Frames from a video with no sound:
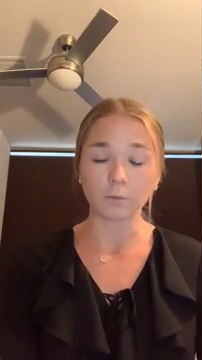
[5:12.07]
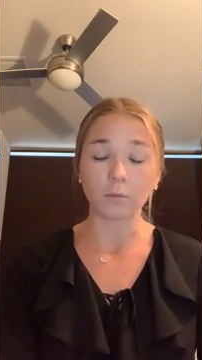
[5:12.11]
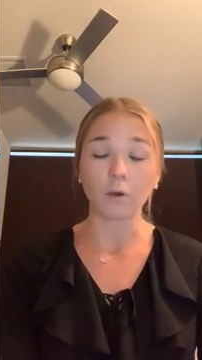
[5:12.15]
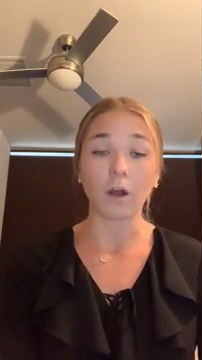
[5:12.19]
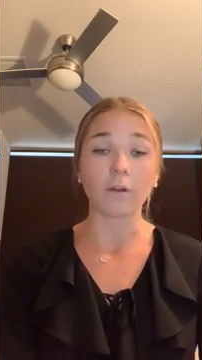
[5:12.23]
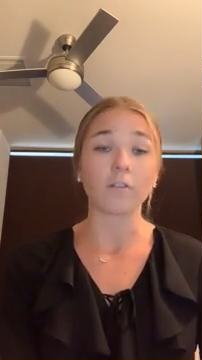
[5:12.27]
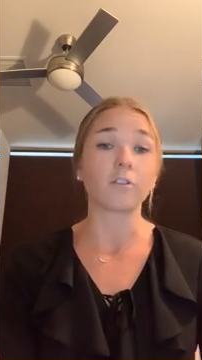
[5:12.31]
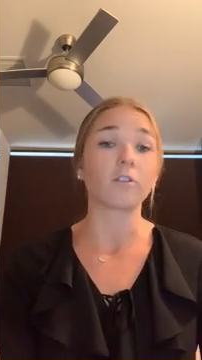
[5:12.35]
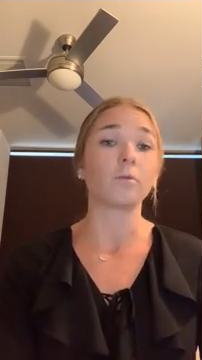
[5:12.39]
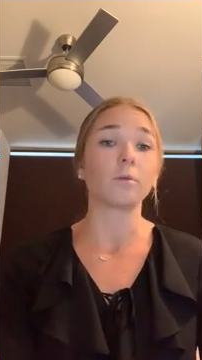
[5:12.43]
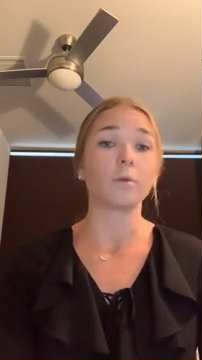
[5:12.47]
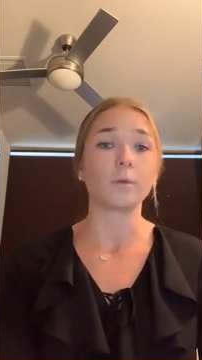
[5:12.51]

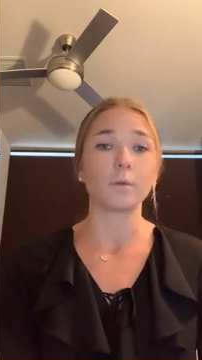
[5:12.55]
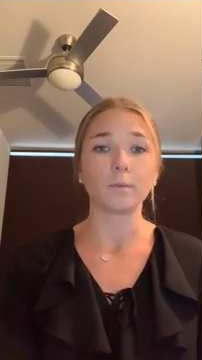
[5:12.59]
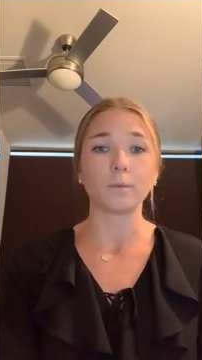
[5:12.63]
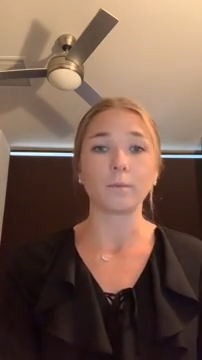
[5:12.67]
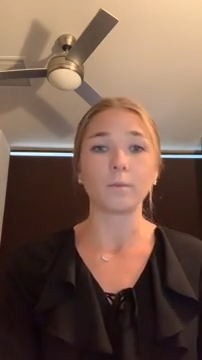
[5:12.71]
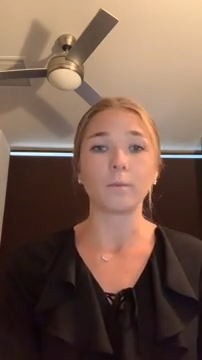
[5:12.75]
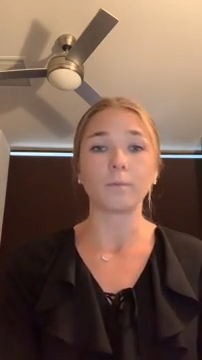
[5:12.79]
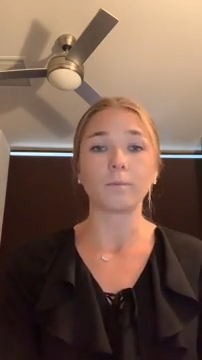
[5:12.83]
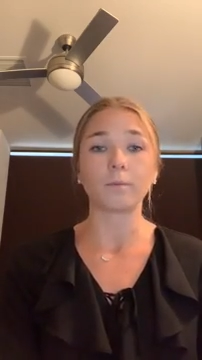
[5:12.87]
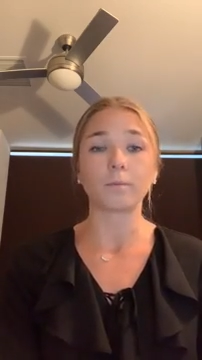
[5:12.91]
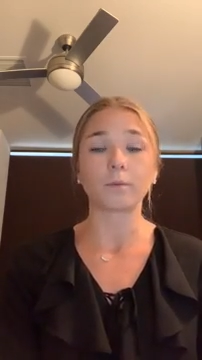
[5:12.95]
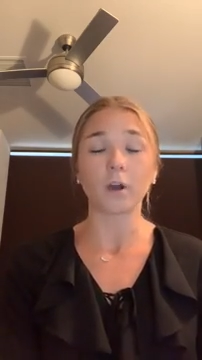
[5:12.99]

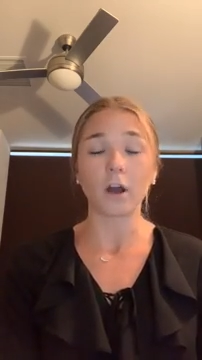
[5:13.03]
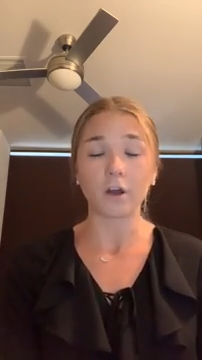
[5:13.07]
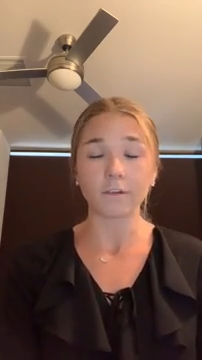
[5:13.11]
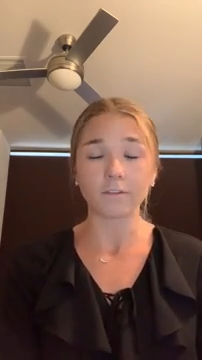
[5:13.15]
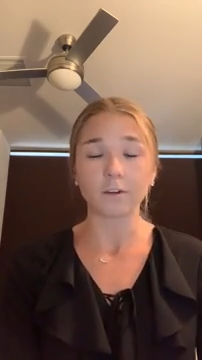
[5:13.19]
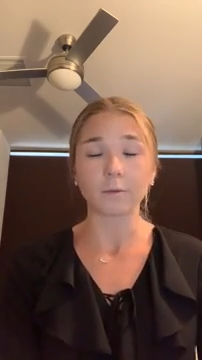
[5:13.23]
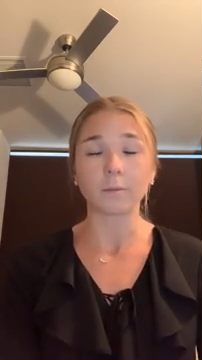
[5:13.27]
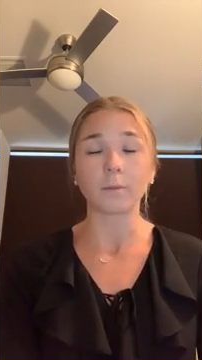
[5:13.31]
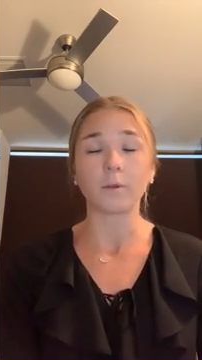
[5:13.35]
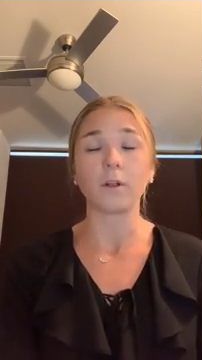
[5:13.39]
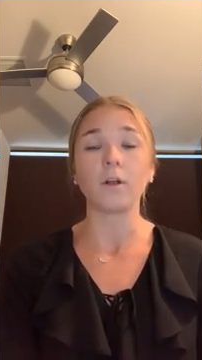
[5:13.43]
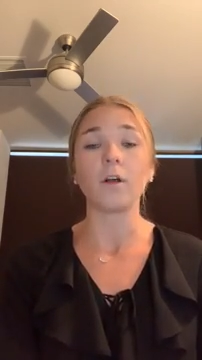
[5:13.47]

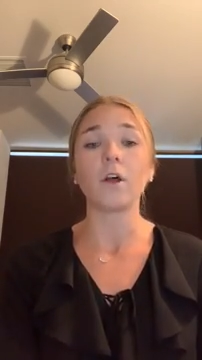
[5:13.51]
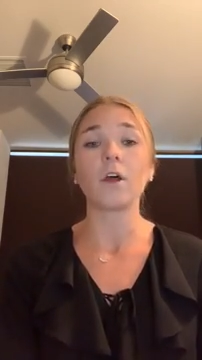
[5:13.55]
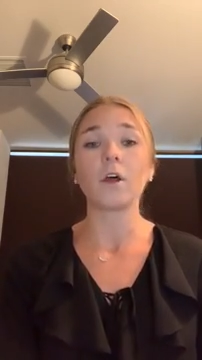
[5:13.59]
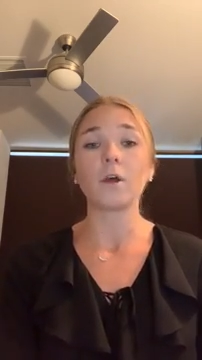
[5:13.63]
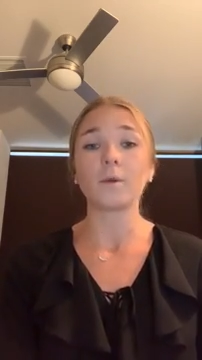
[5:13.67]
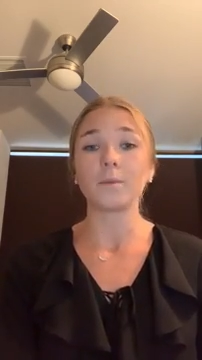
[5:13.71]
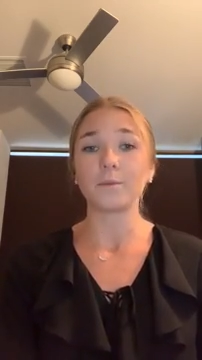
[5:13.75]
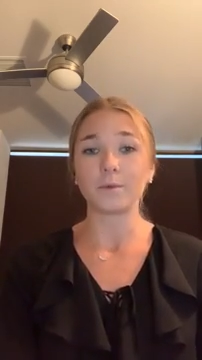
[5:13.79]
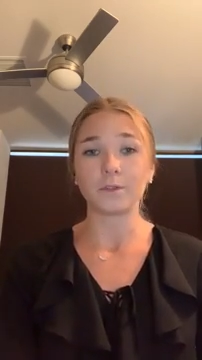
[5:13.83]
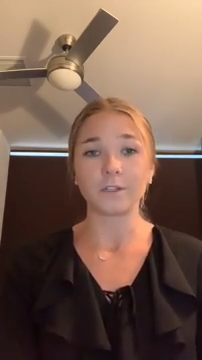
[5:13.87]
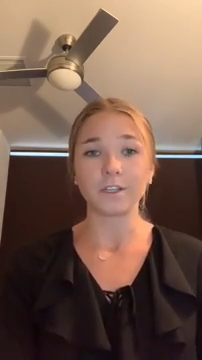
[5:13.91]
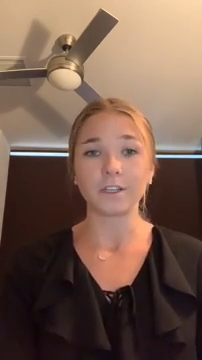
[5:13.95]
profitable
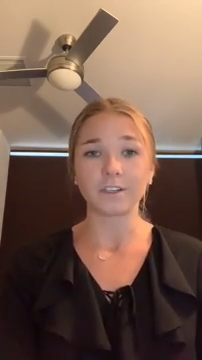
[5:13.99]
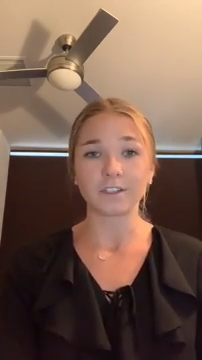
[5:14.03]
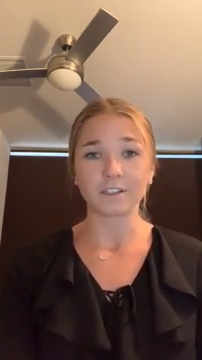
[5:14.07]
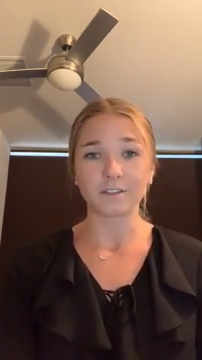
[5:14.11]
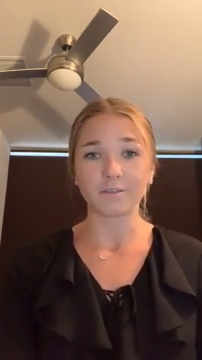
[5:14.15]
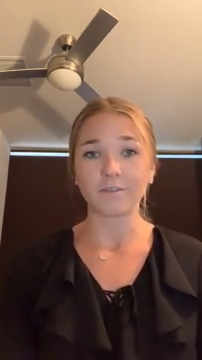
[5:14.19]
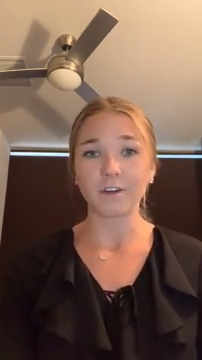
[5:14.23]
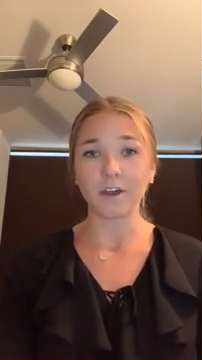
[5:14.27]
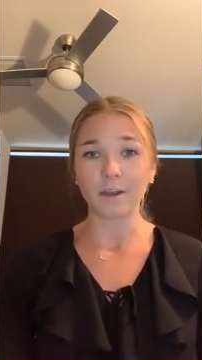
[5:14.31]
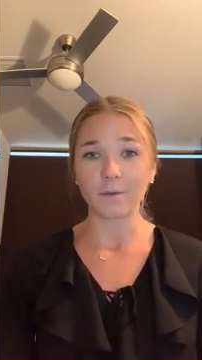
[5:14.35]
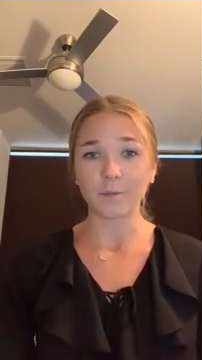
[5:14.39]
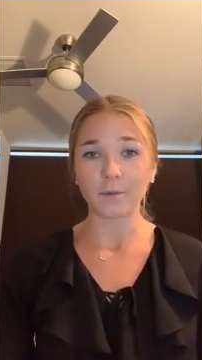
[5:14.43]
boutiques
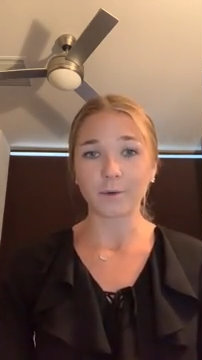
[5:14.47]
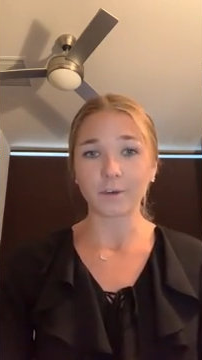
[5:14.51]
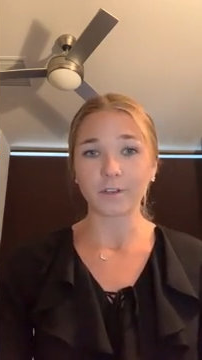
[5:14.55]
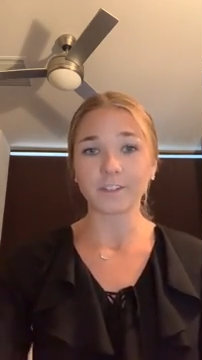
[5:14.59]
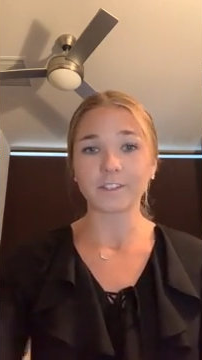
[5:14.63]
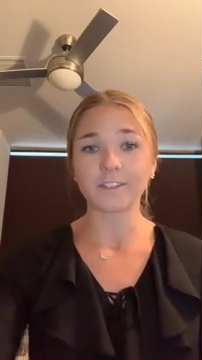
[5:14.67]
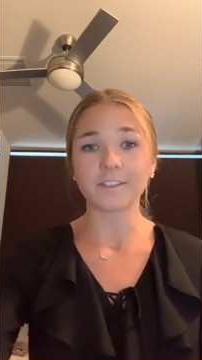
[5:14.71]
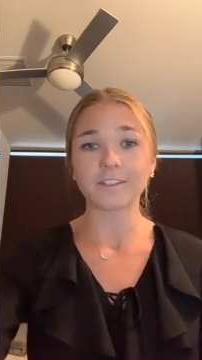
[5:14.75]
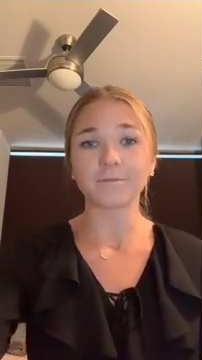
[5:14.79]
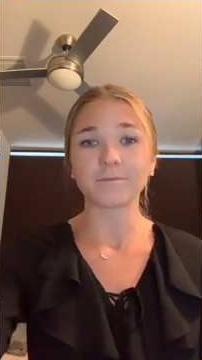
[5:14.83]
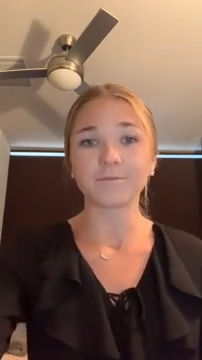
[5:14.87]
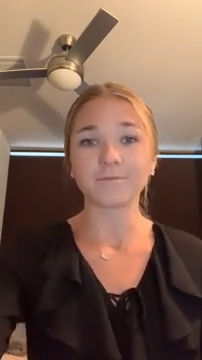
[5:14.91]
in 5
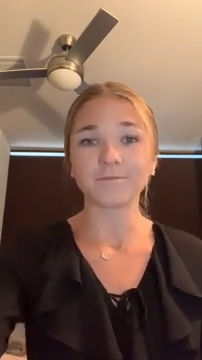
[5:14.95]
Points.